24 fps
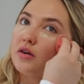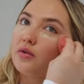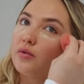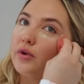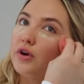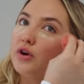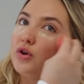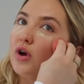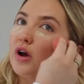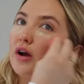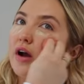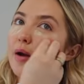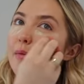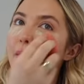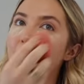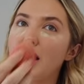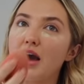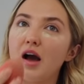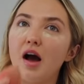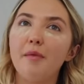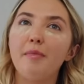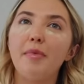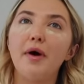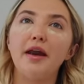redoing my
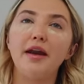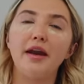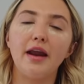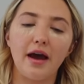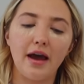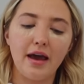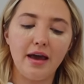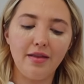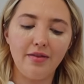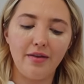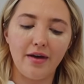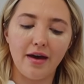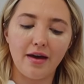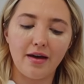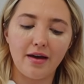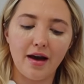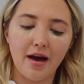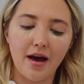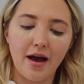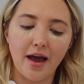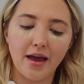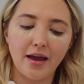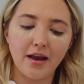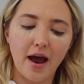makeup at night. Like,
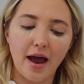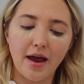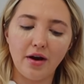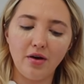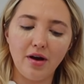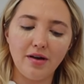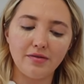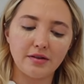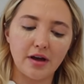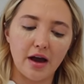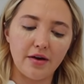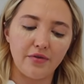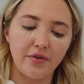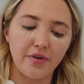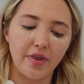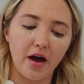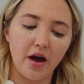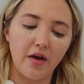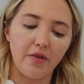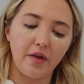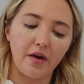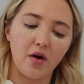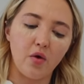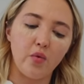I, I don't have time for
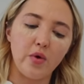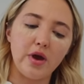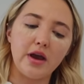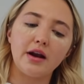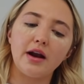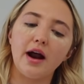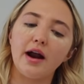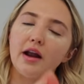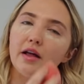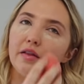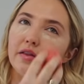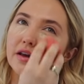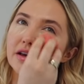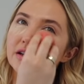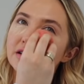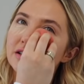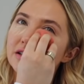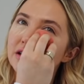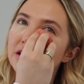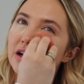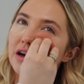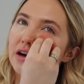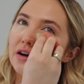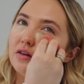that on like a weeknight at
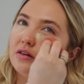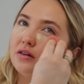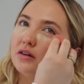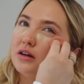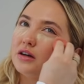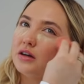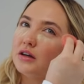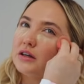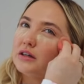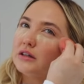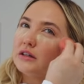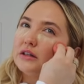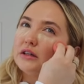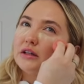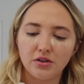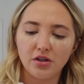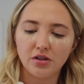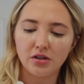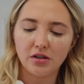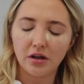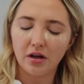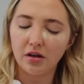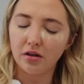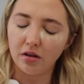least, you know?
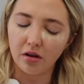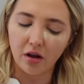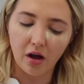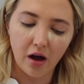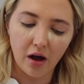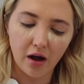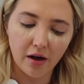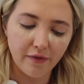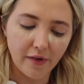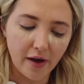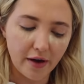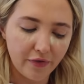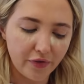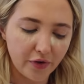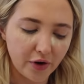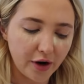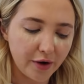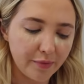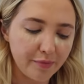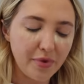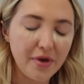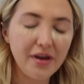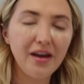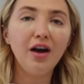just like a lot of
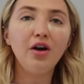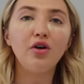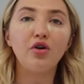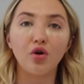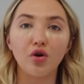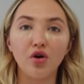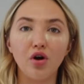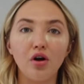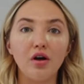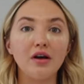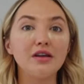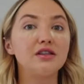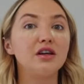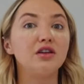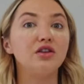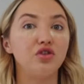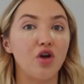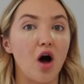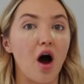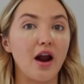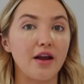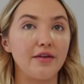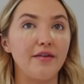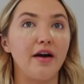effort. Being a girl is a
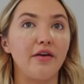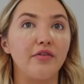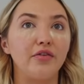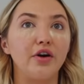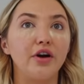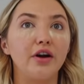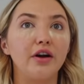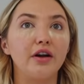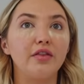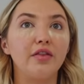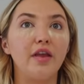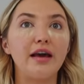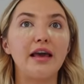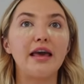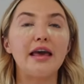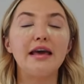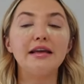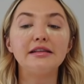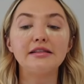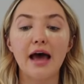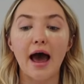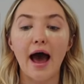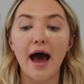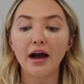lot of effort. Like,
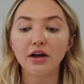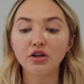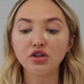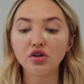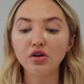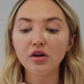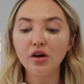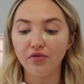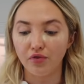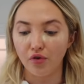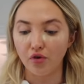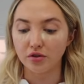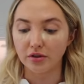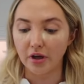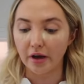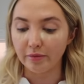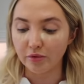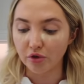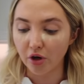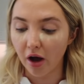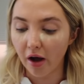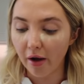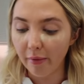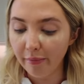it's actually a full-time
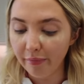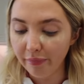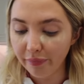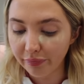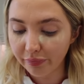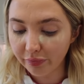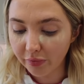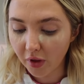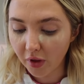job,